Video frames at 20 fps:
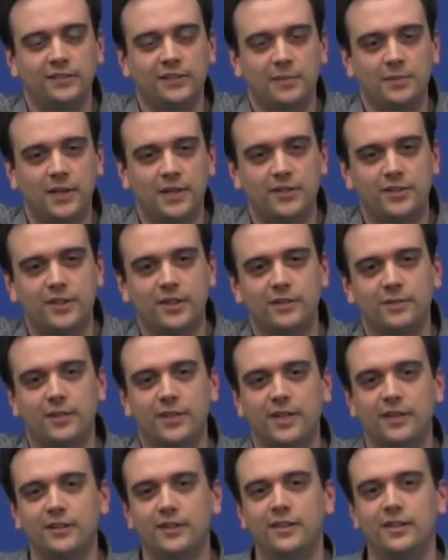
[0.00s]
I'm not sure
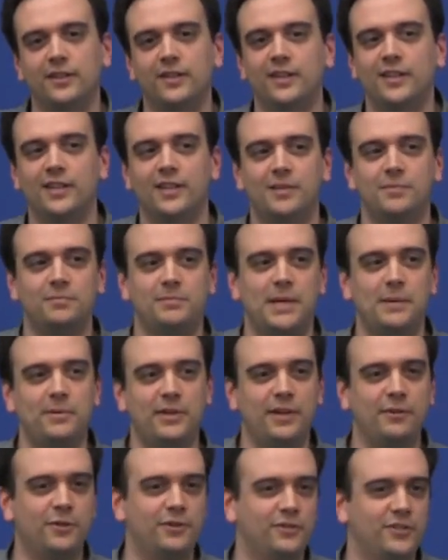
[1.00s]
what they would do. Well, the
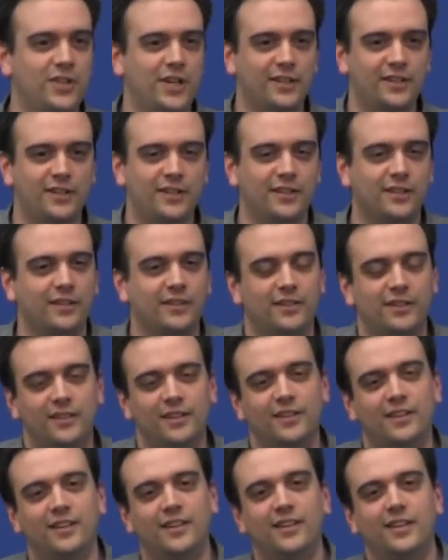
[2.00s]
only thing that was different was
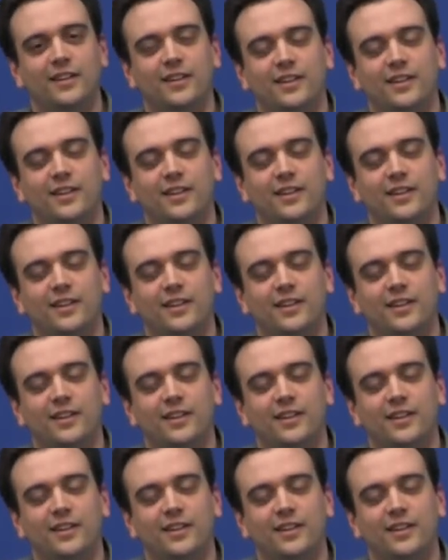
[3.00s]
that,